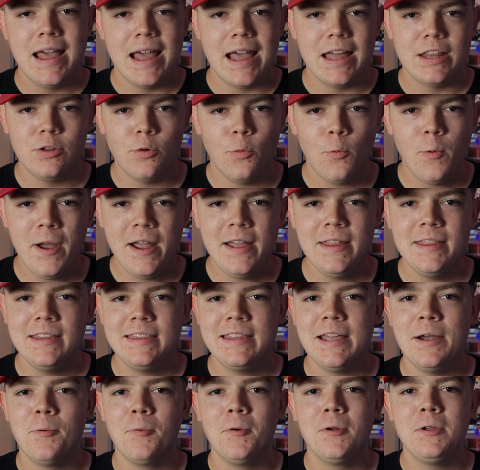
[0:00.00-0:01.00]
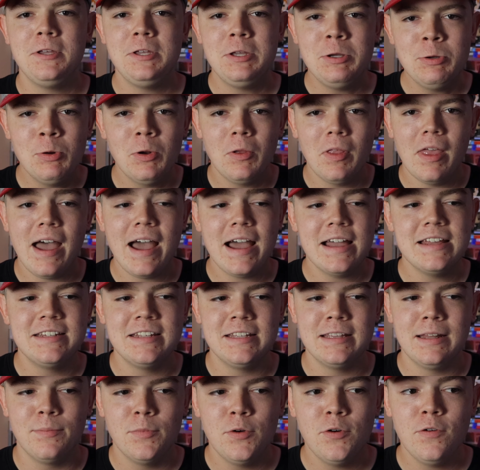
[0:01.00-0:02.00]
and the way that they were utilized
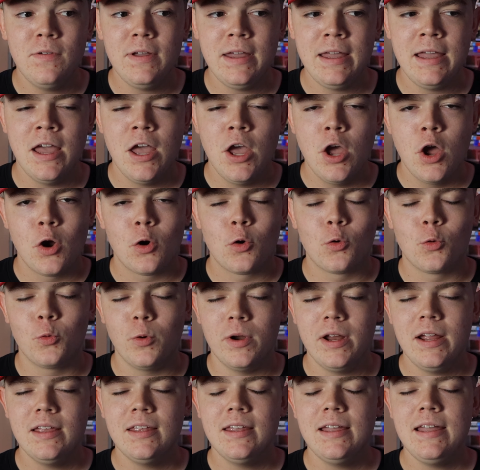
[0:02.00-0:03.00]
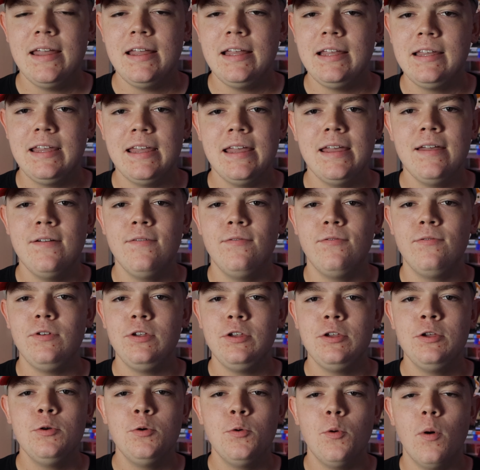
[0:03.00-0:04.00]
in the movie really give
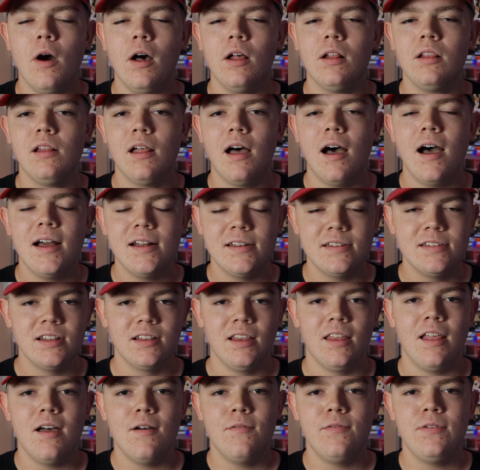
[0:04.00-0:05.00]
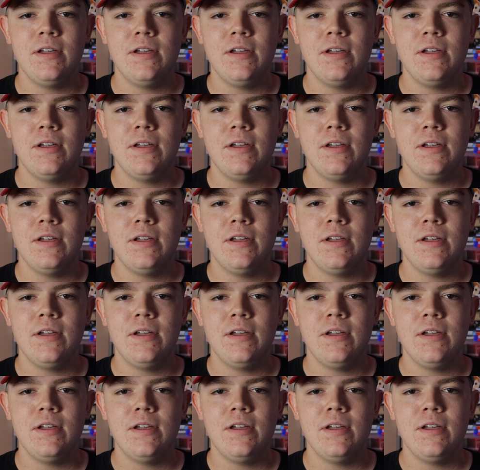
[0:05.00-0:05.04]
you a lot to love